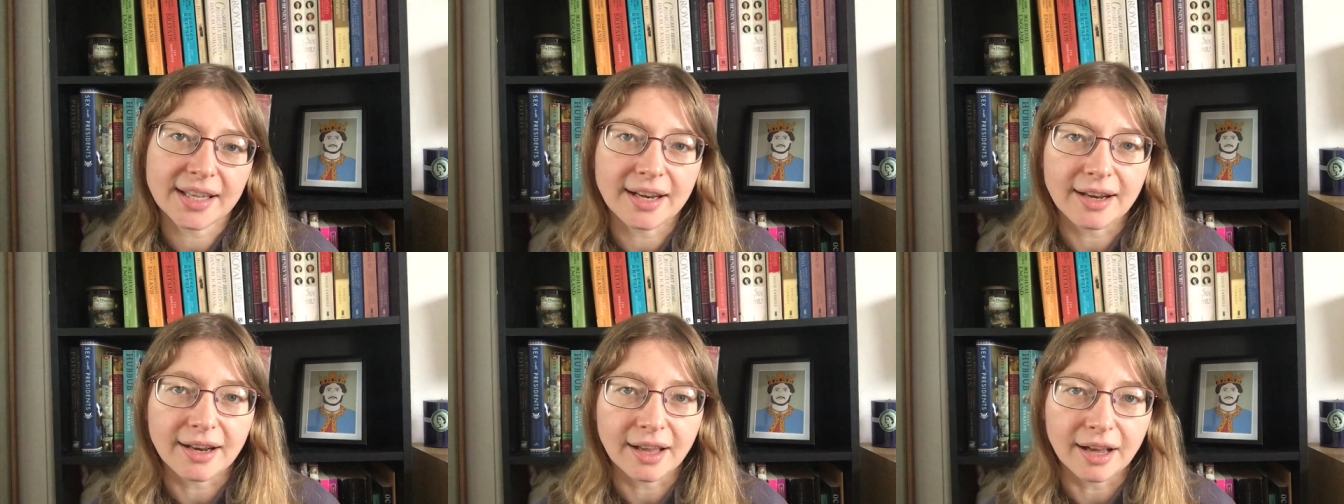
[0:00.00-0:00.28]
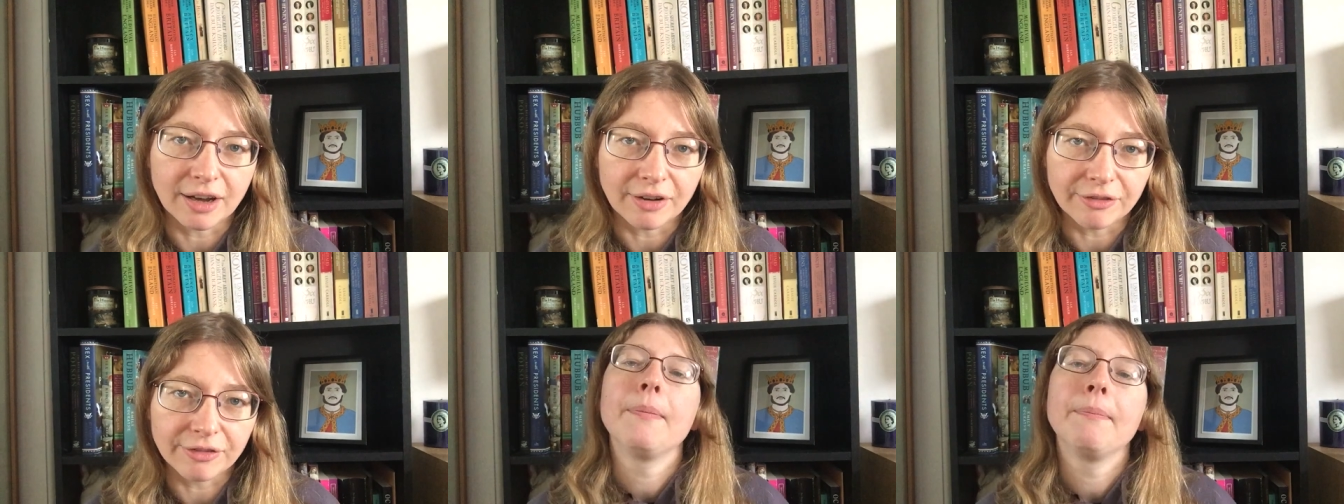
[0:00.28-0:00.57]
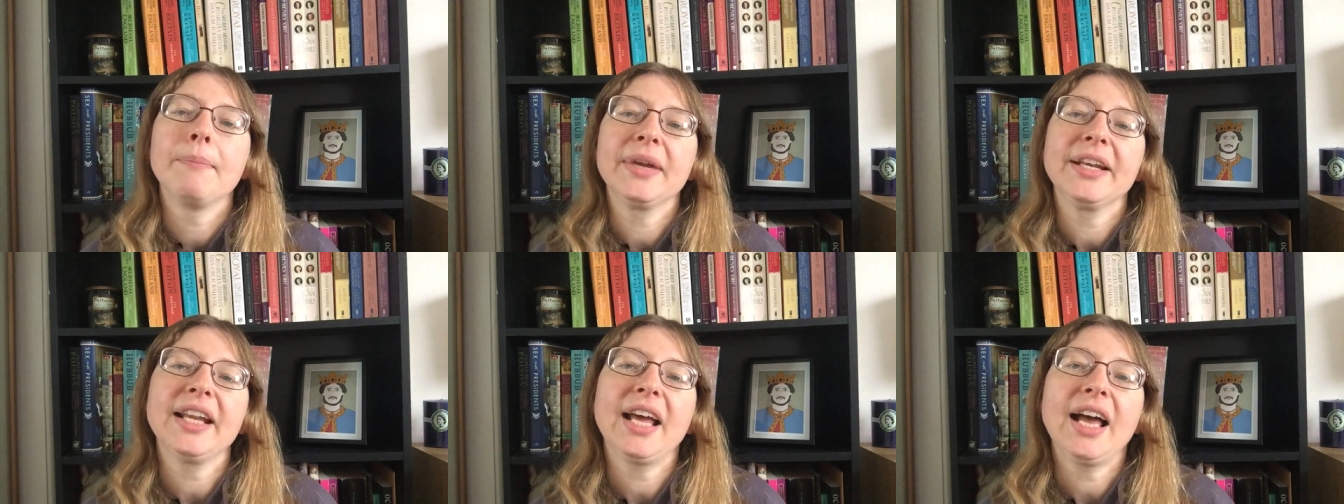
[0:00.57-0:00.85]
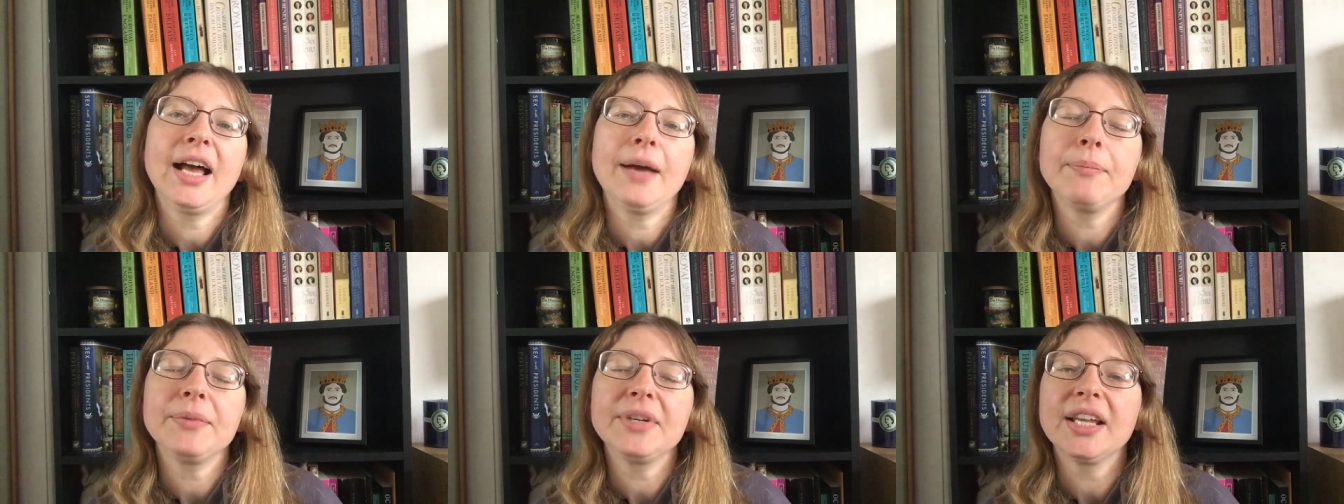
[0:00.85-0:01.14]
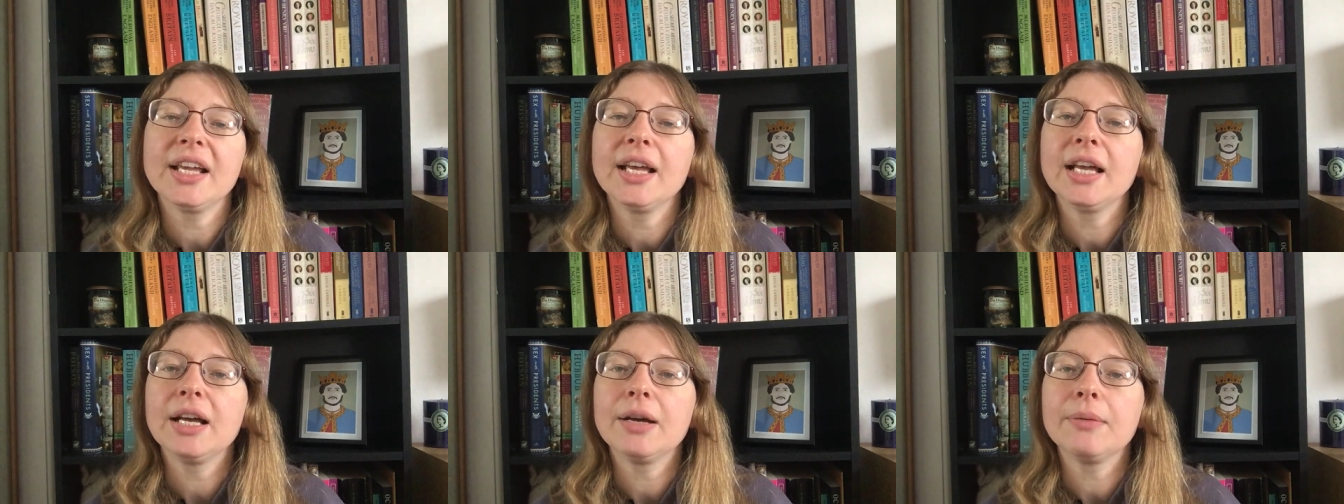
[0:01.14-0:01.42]
love. Madame
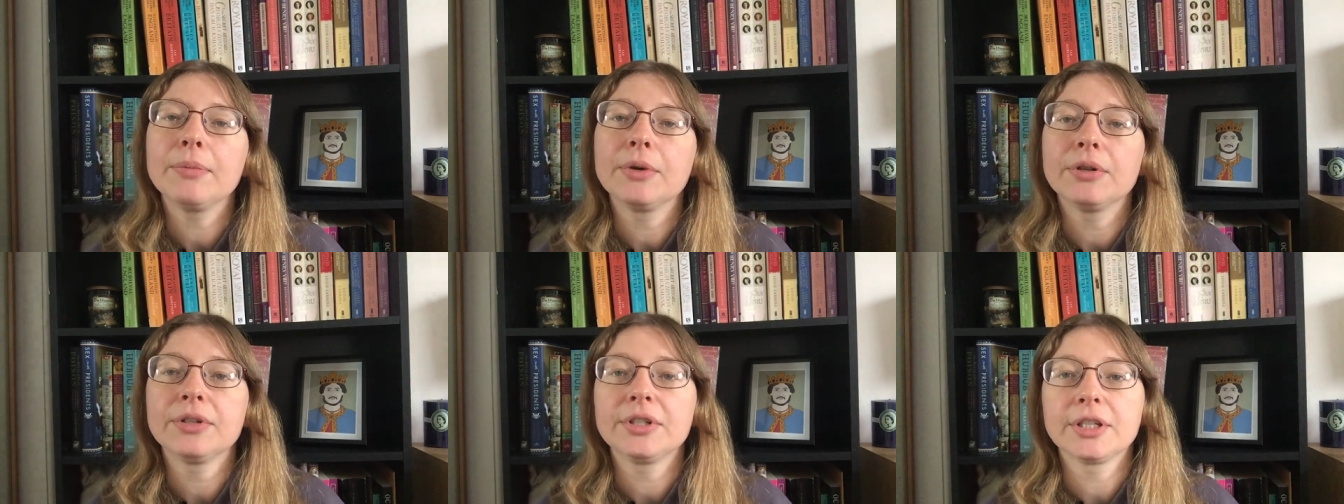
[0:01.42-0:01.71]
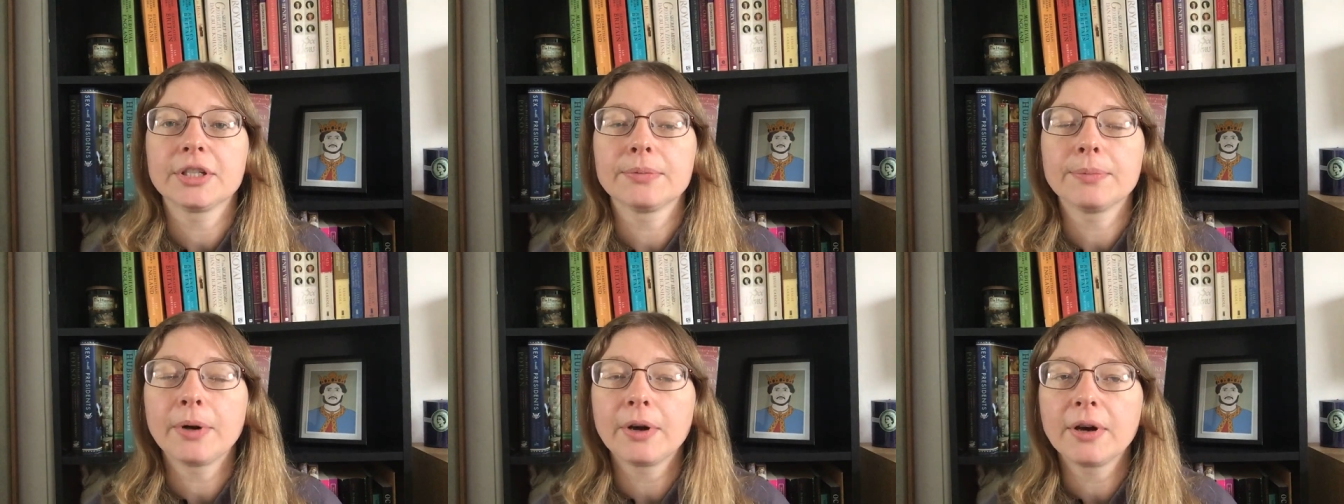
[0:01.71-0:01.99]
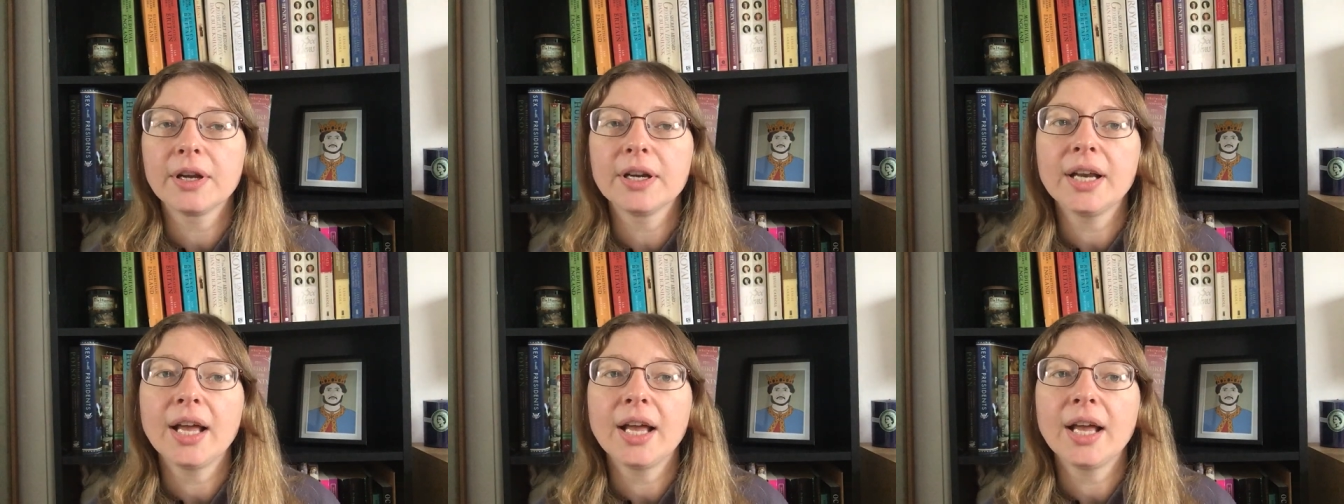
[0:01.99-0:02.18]
de Montespan